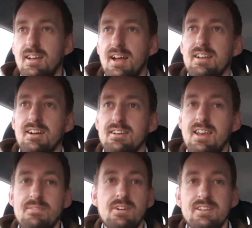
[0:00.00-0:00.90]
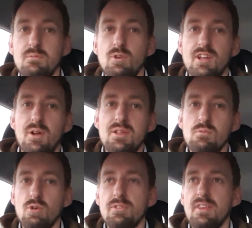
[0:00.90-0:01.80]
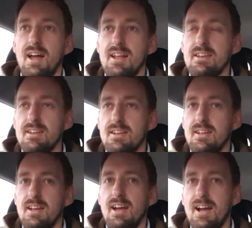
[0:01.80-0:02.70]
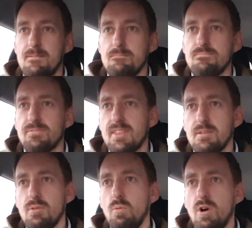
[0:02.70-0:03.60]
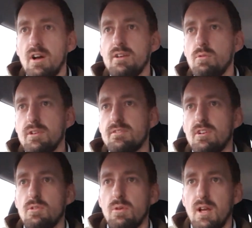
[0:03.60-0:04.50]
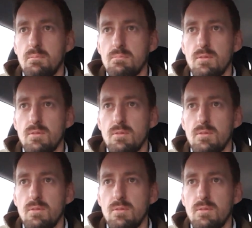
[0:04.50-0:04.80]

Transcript: I didn't want to go any more than that. But what I always do when I